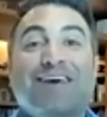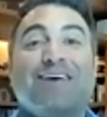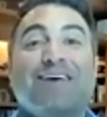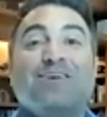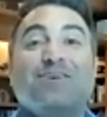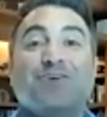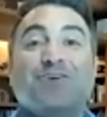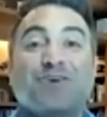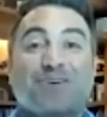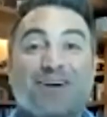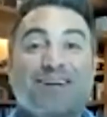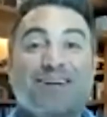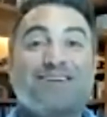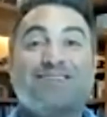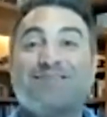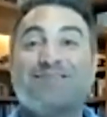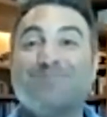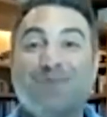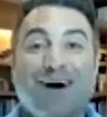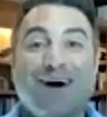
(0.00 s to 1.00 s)
you're going to
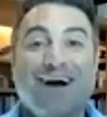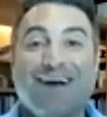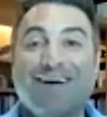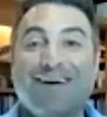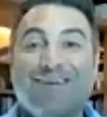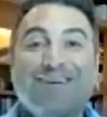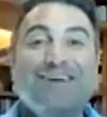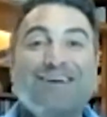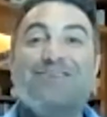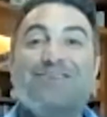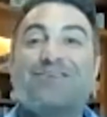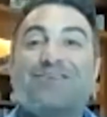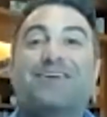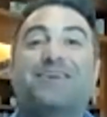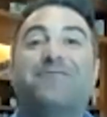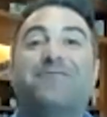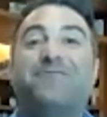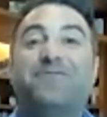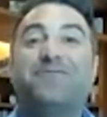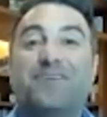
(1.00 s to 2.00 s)
smile. You're going
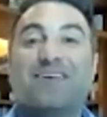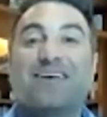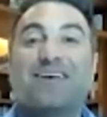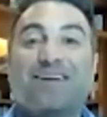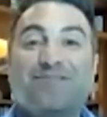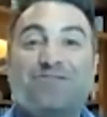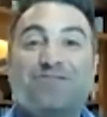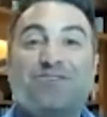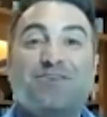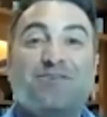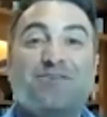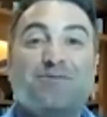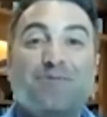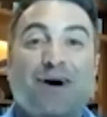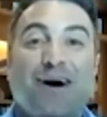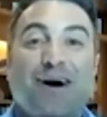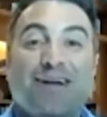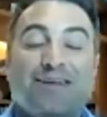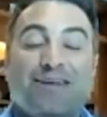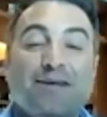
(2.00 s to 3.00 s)
to feel the energy in your
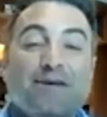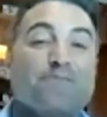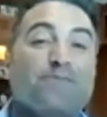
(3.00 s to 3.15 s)
body.